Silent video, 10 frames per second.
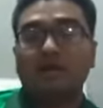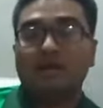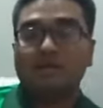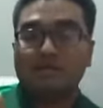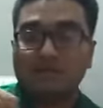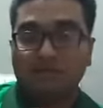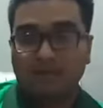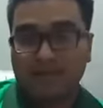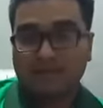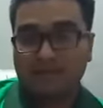is
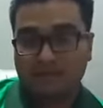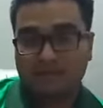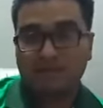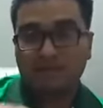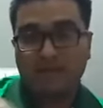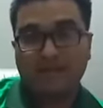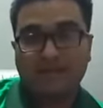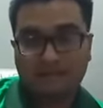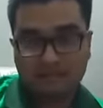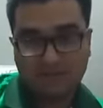elected by
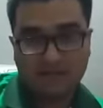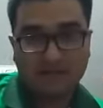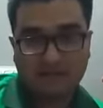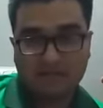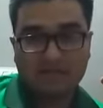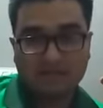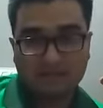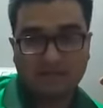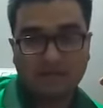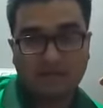indirect
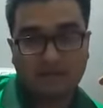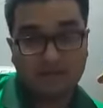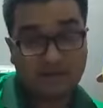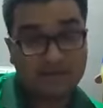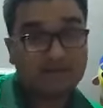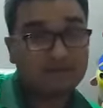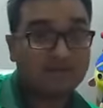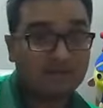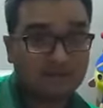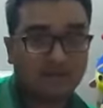election
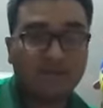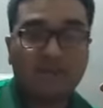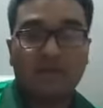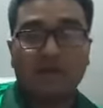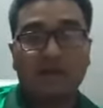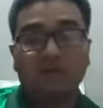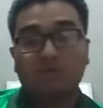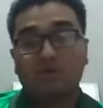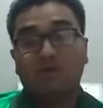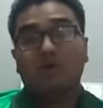system. And
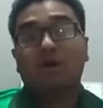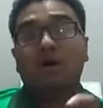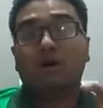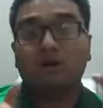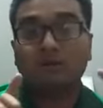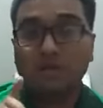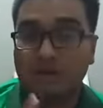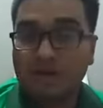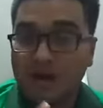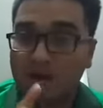
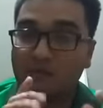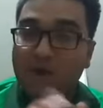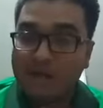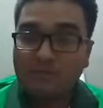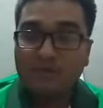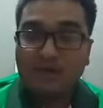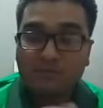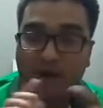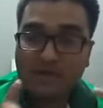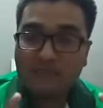there are
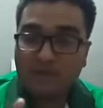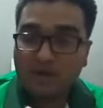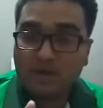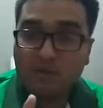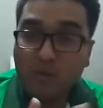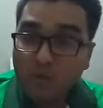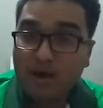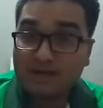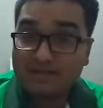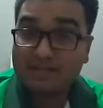
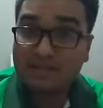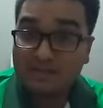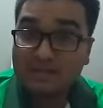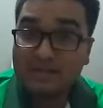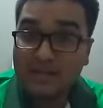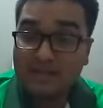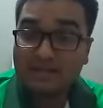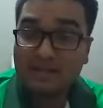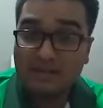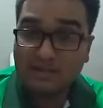438
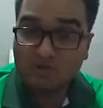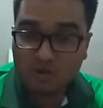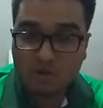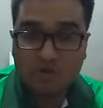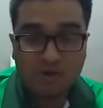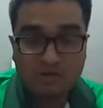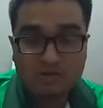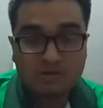electoral colleges